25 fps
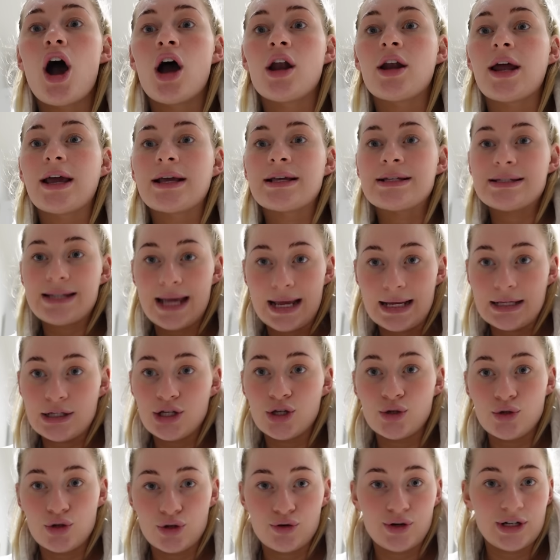like say
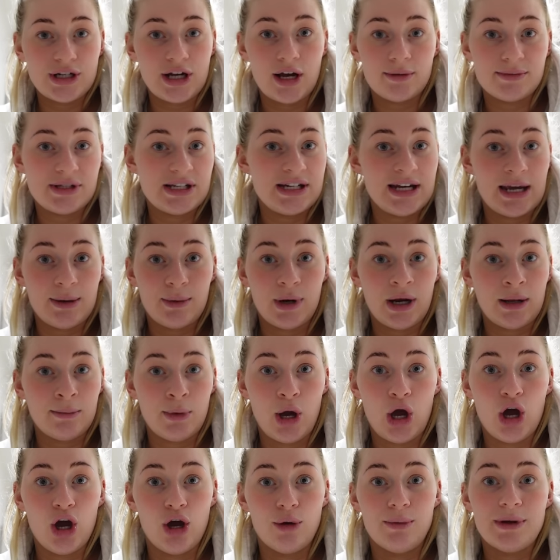2 to 3 times a day when I'm
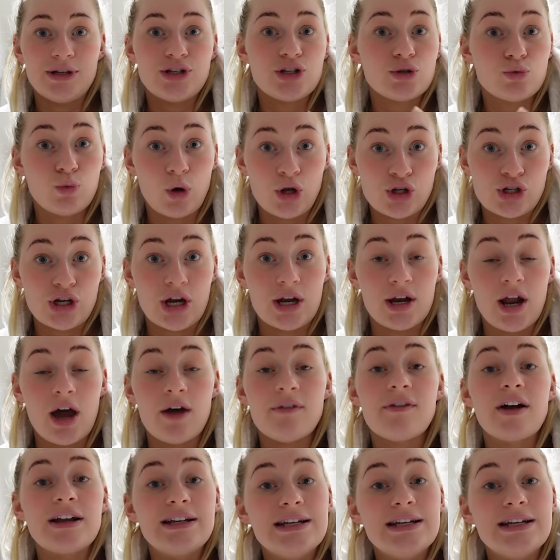at home, it just wasn't enough.